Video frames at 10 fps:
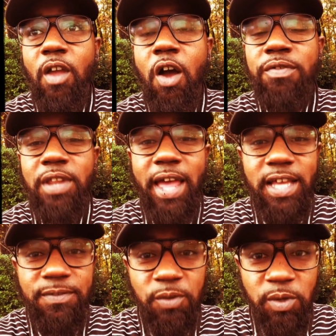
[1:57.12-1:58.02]
over the
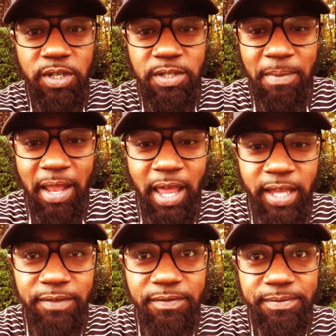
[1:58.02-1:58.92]
last few years of my
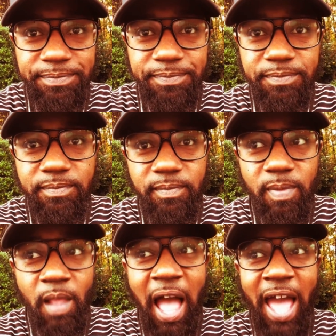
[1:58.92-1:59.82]
life,
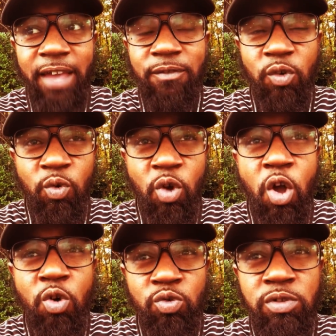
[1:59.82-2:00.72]
I have
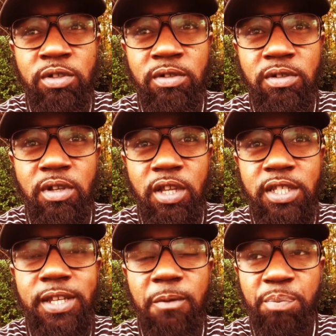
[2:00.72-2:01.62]
grown
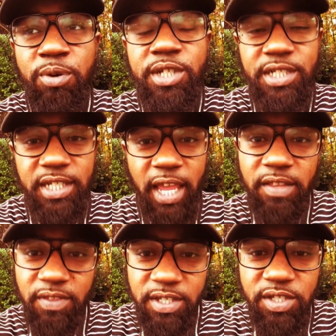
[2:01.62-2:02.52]
to
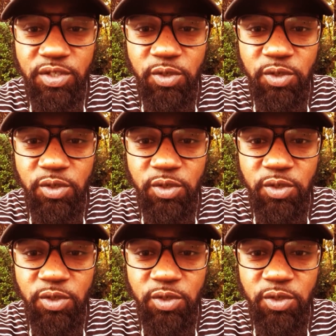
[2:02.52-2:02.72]
appreciate this